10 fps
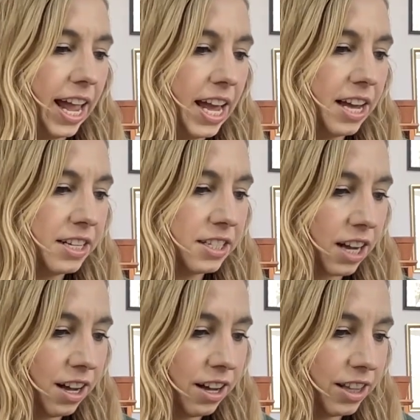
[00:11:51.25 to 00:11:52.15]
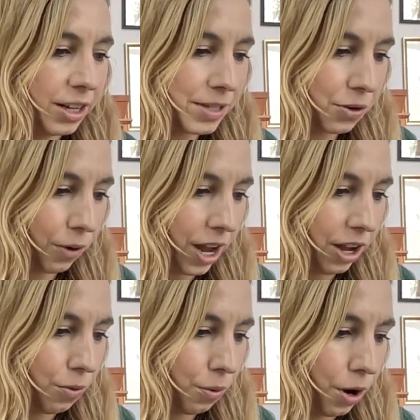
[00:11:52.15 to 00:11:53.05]
And there was a
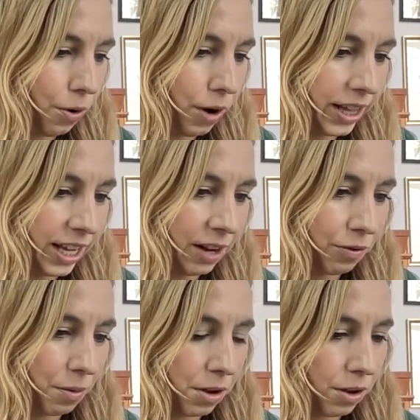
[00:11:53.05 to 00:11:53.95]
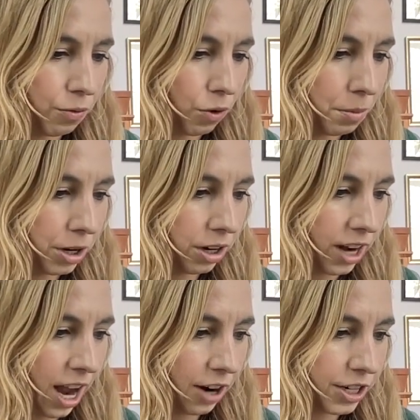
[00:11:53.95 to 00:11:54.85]
great quote, I think, from a
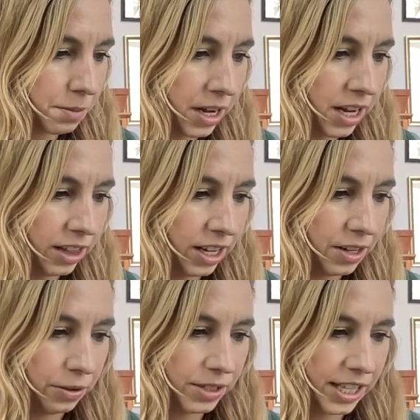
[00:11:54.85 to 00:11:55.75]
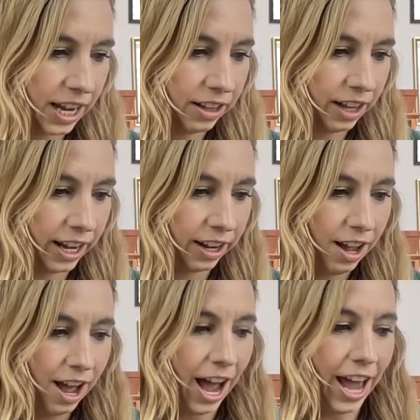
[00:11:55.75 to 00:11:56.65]
former congressman that said, like,
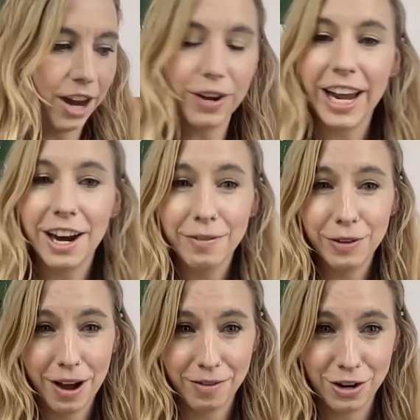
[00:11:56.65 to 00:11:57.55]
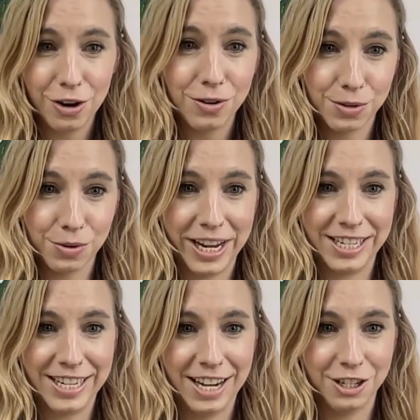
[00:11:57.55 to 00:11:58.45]
I don't care if you have a nose ring
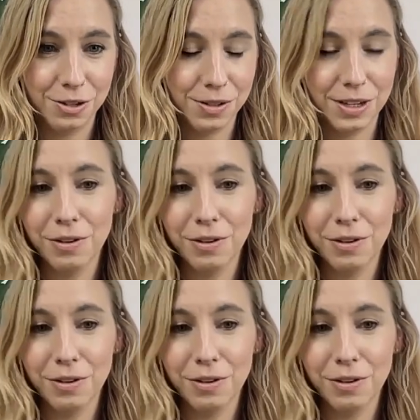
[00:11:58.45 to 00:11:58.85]
and tattoos.